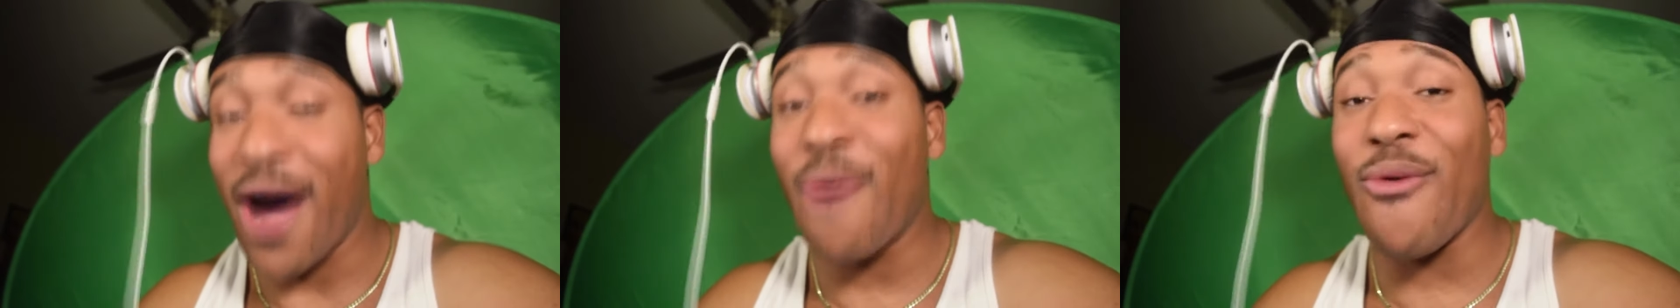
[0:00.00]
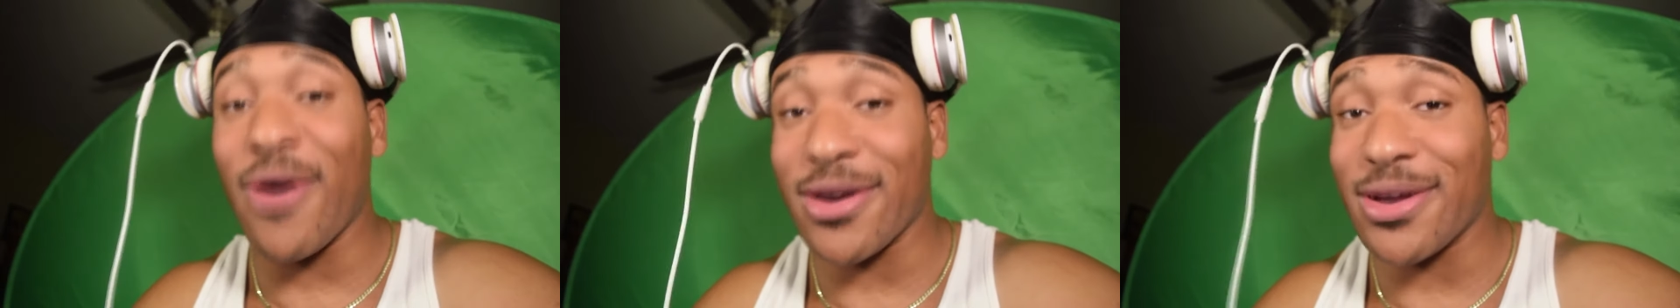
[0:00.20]

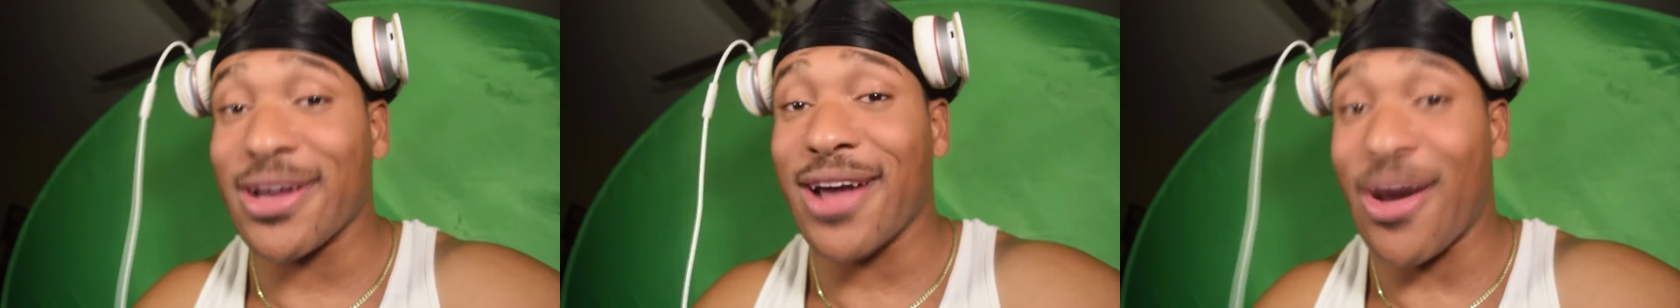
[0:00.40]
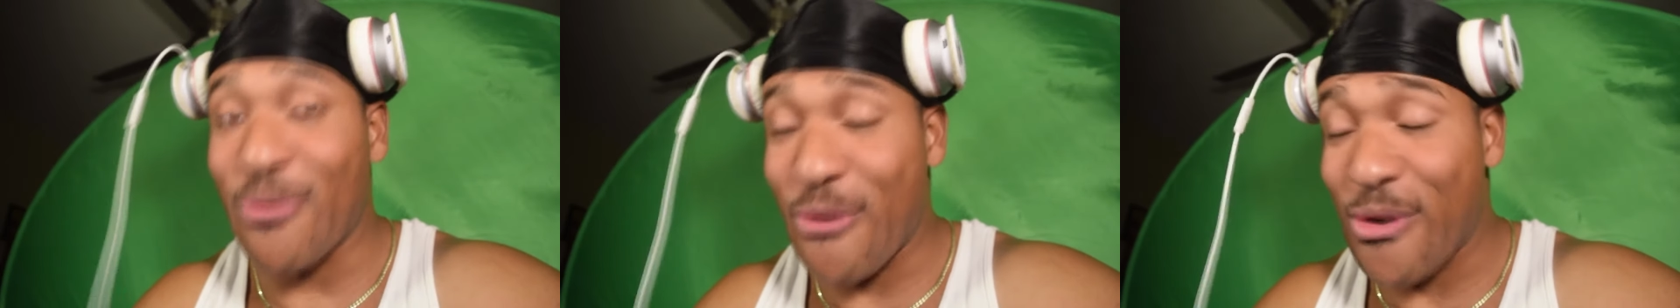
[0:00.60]

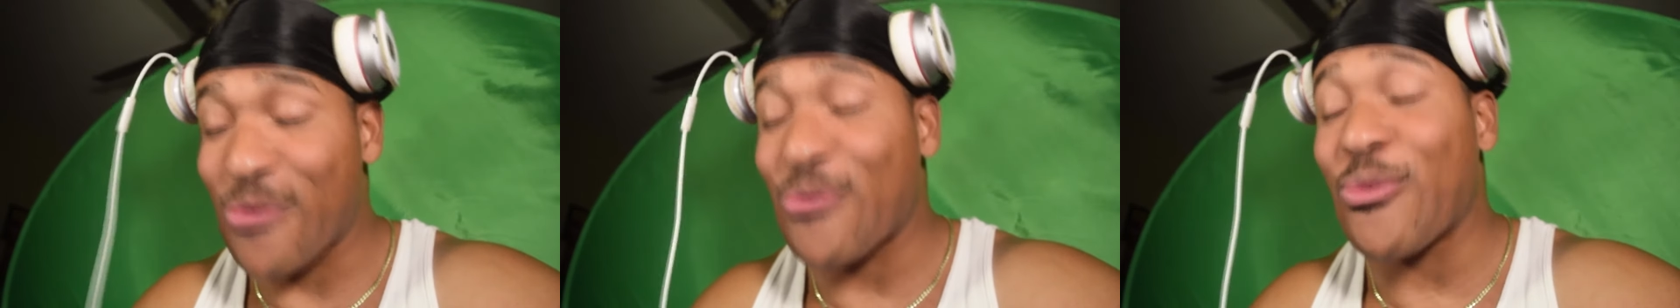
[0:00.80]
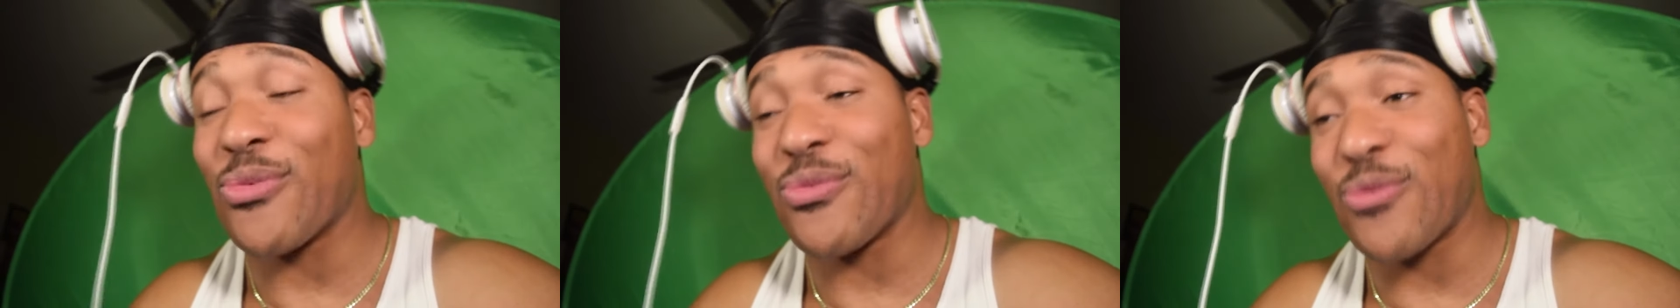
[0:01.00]

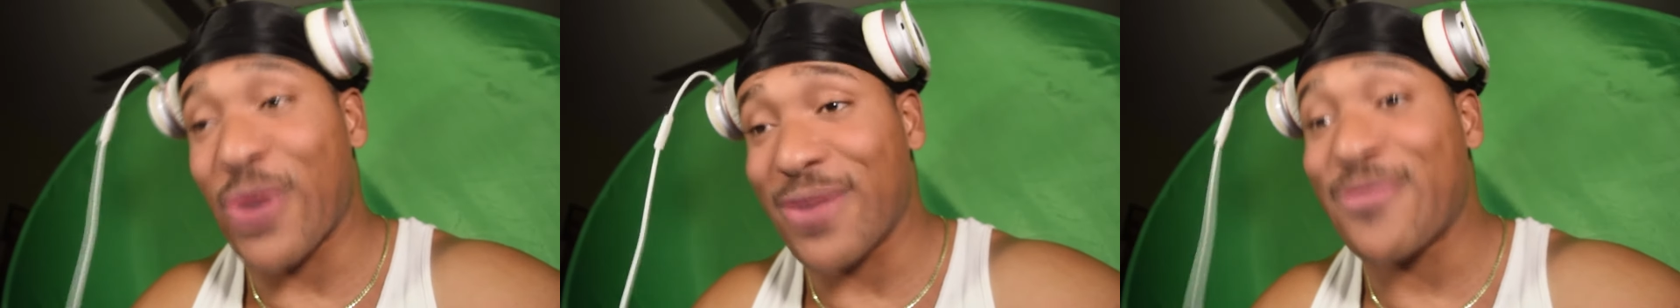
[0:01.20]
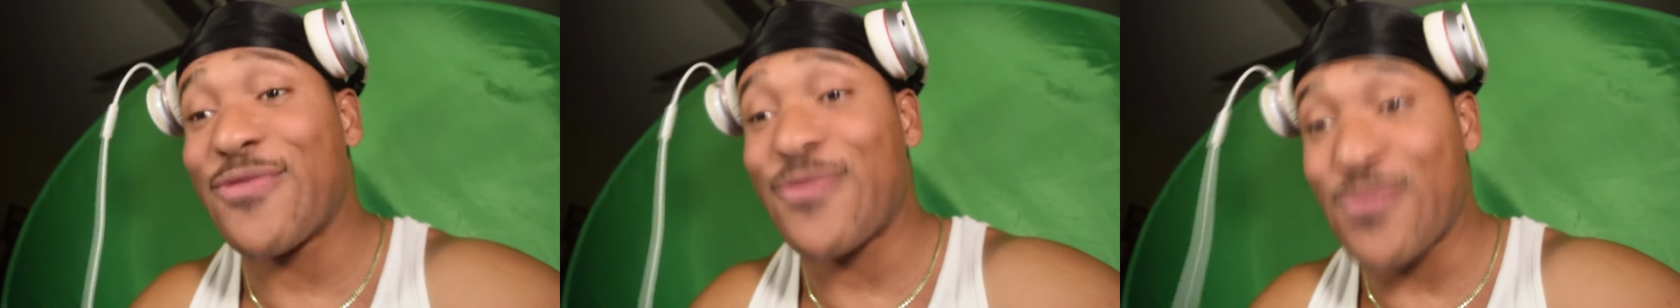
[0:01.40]
want
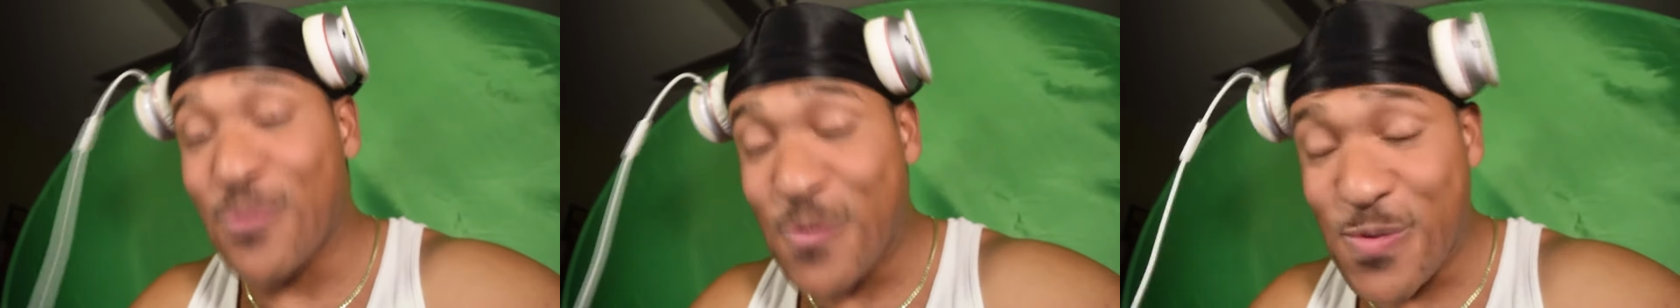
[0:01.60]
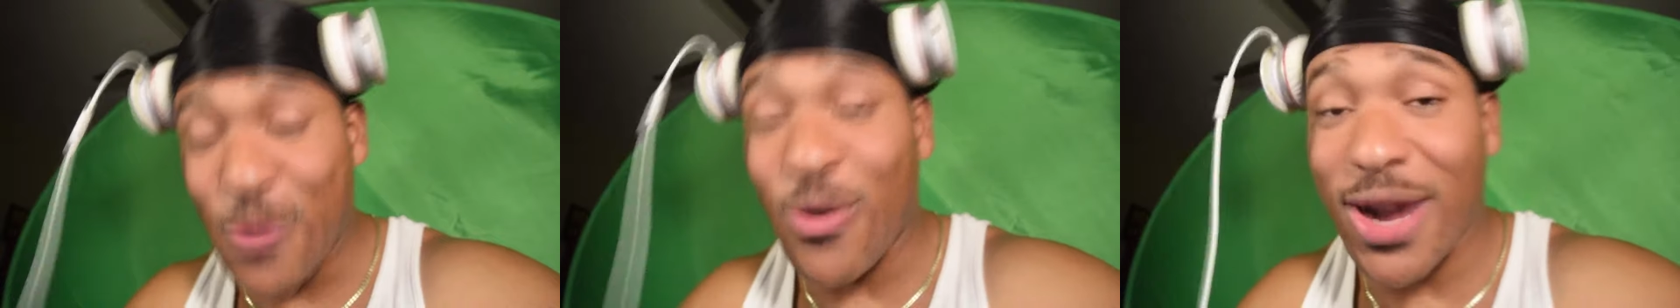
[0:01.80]
when
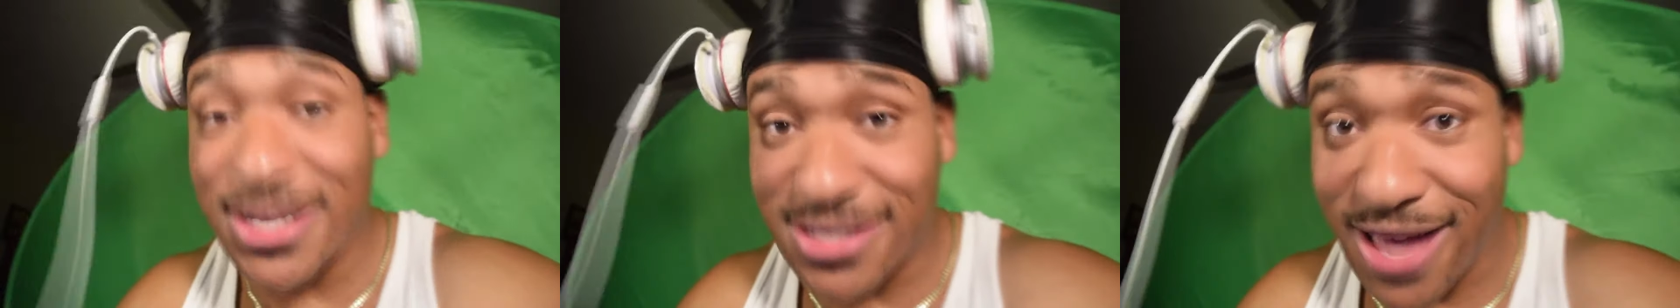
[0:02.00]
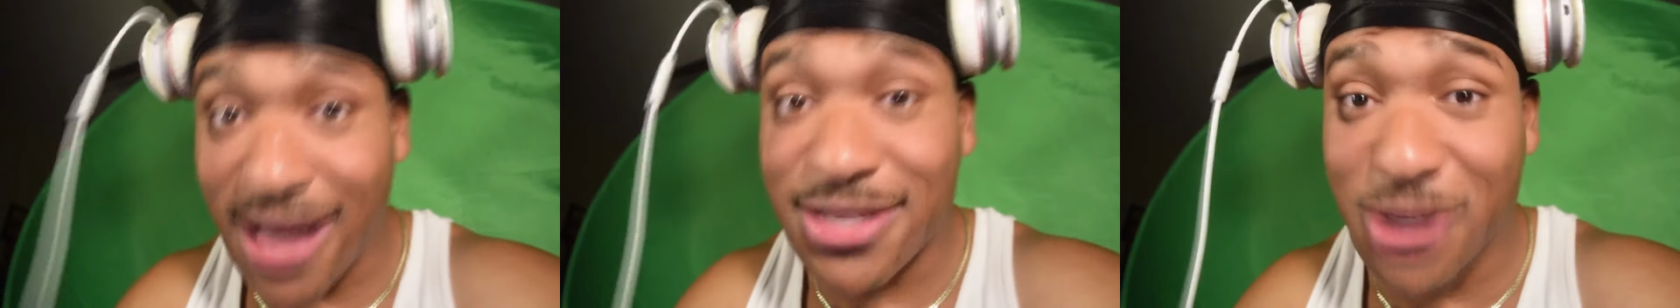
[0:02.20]
the
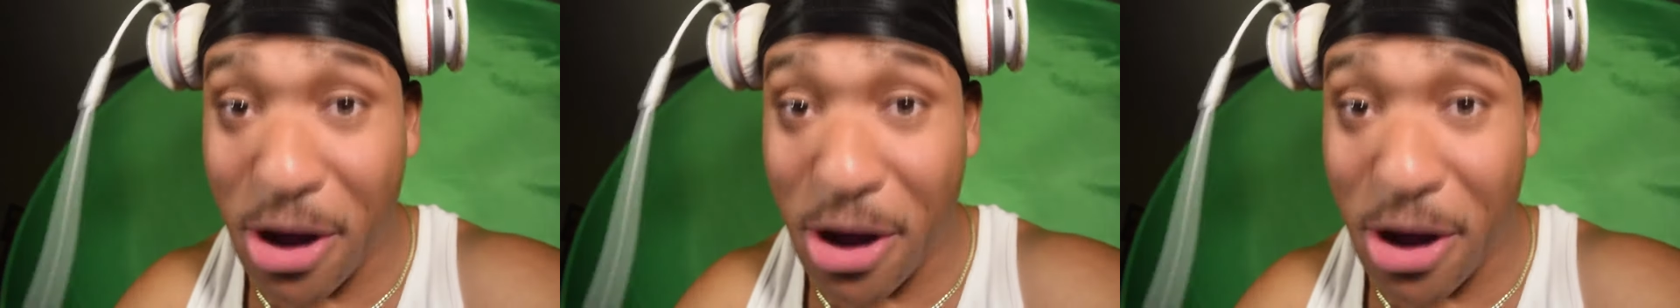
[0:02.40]
Red Sox